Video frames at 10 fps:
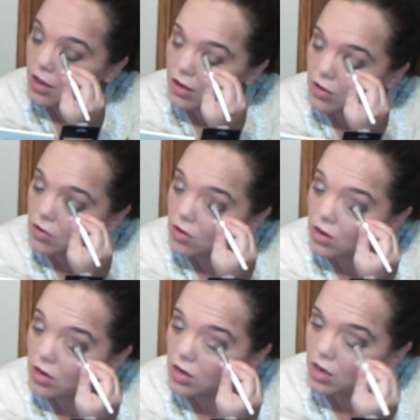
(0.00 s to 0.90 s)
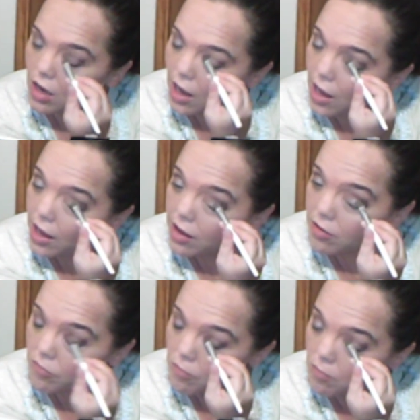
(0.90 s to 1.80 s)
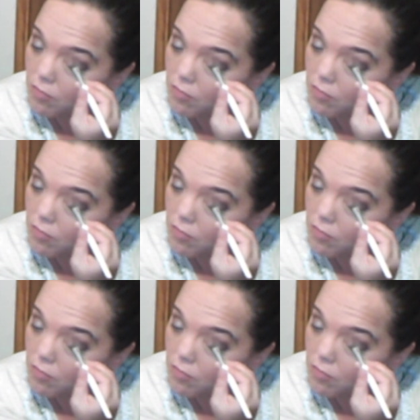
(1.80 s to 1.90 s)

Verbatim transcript: you know, I